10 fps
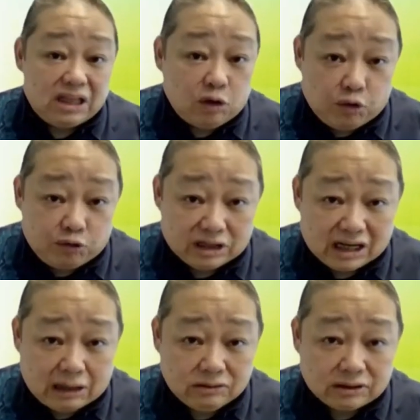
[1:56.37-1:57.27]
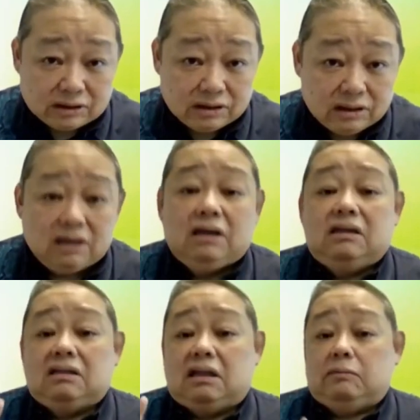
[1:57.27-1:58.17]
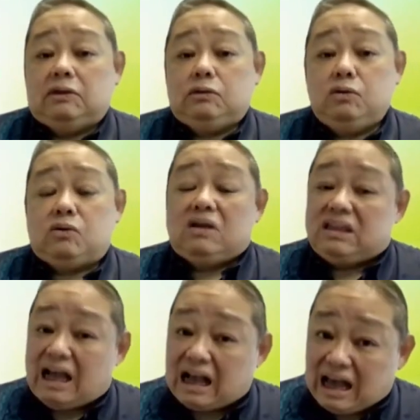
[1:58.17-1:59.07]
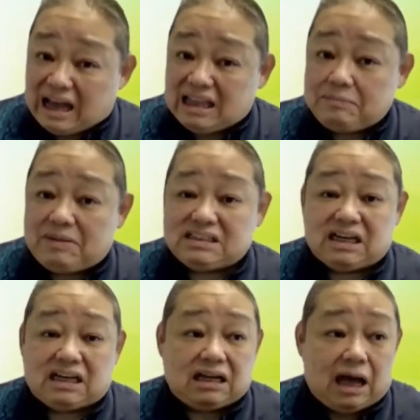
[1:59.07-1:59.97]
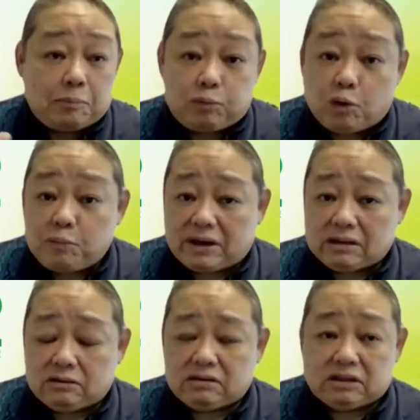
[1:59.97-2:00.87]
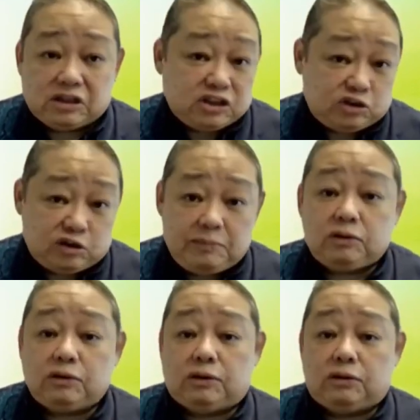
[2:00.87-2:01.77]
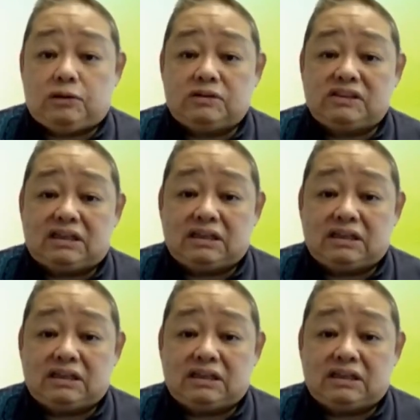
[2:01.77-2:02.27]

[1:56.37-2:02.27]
over the counter? Number two, nanggaling ba sa appropriate distributor or sa